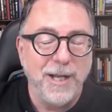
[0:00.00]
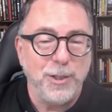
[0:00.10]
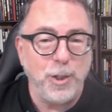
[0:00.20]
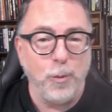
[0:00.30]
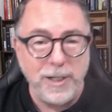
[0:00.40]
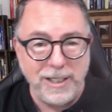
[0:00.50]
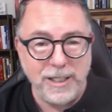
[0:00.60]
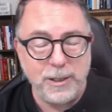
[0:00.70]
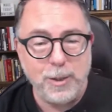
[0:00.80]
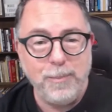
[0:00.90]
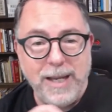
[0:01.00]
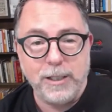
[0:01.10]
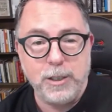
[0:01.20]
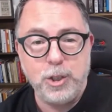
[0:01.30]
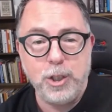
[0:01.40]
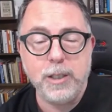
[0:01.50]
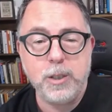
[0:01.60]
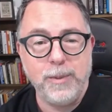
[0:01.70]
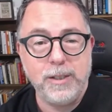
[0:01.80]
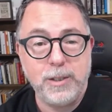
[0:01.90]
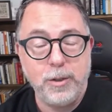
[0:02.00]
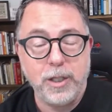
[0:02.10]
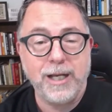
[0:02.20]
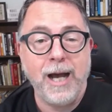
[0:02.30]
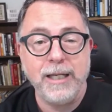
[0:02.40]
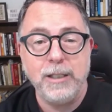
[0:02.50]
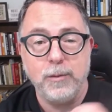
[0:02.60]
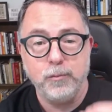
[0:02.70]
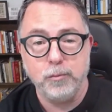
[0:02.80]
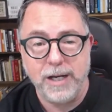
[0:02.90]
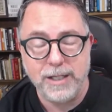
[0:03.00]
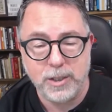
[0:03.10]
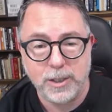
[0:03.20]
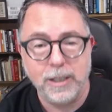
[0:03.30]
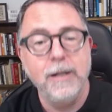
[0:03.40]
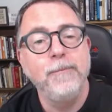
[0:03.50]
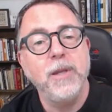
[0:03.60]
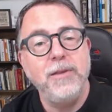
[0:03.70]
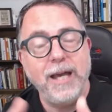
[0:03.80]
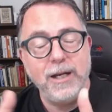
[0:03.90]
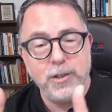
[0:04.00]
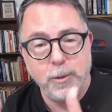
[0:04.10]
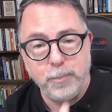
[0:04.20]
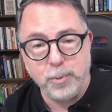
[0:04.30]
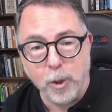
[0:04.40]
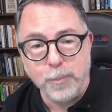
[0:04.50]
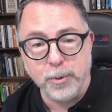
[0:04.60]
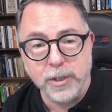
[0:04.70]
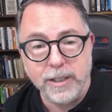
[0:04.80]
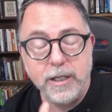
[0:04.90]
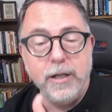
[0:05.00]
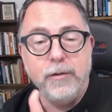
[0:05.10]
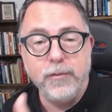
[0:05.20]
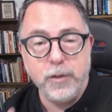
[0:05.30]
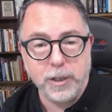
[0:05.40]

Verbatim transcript: So we need to make adjustments to the kind of risk that is appropriate for the